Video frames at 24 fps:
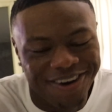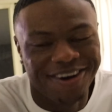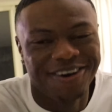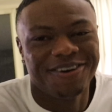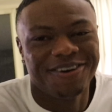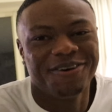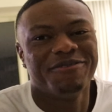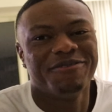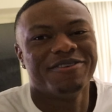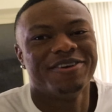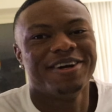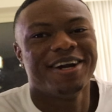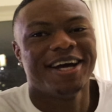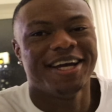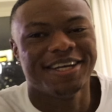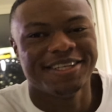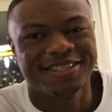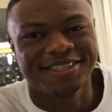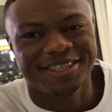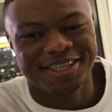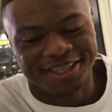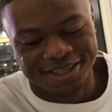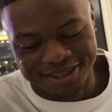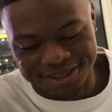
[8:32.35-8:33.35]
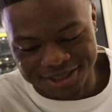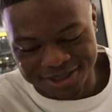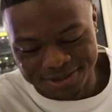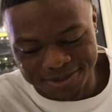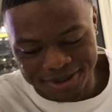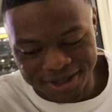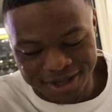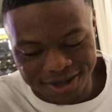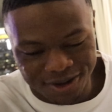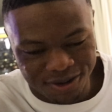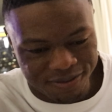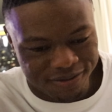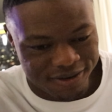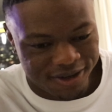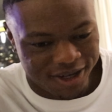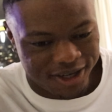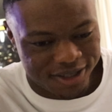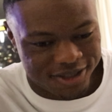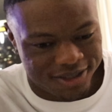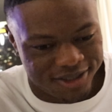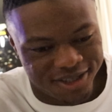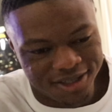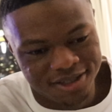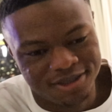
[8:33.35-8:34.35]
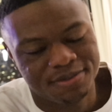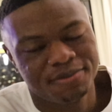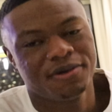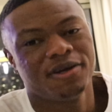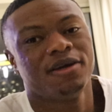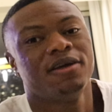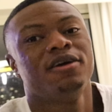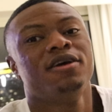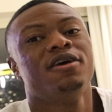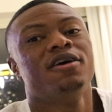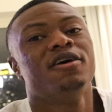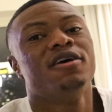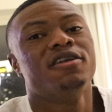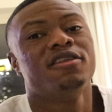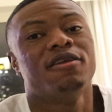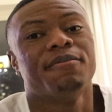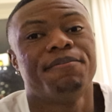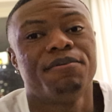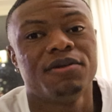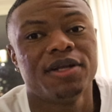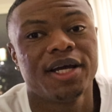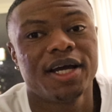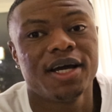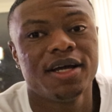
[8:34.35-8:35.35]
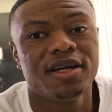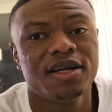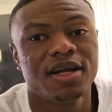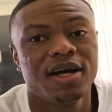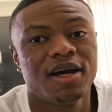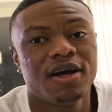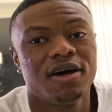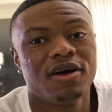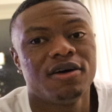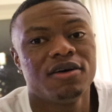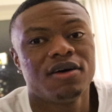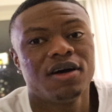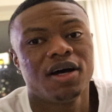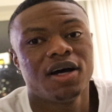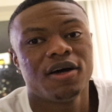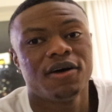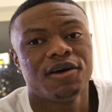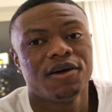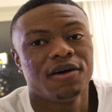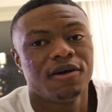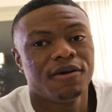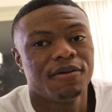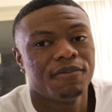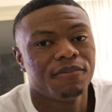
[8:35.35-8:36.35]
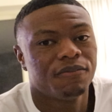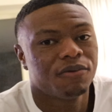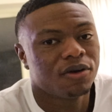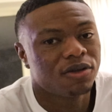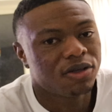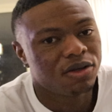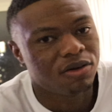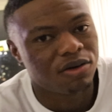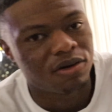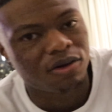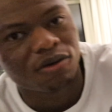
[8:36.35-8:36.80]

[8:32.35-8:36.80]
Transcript: on overnight teams, man, overnight teams. But the plan now, um, we're a little